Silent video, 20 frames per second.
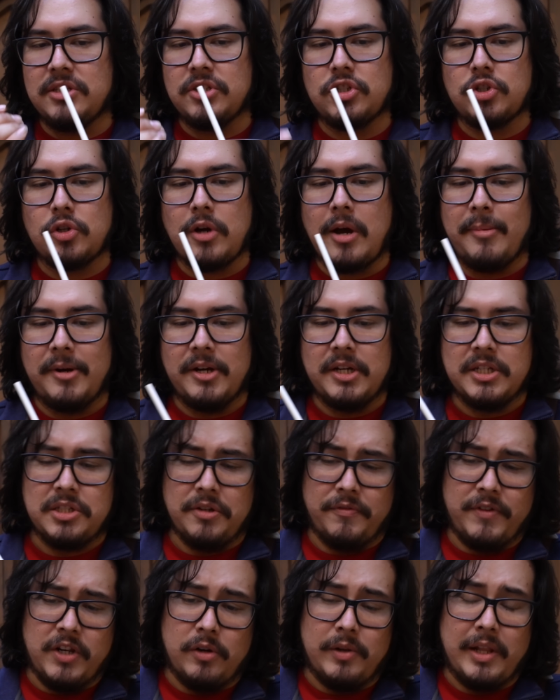of strawberries, so if
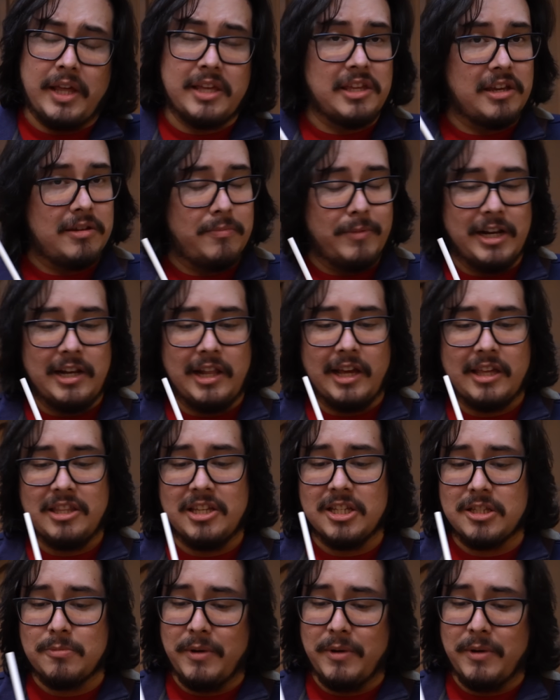you don't like that, you might like this,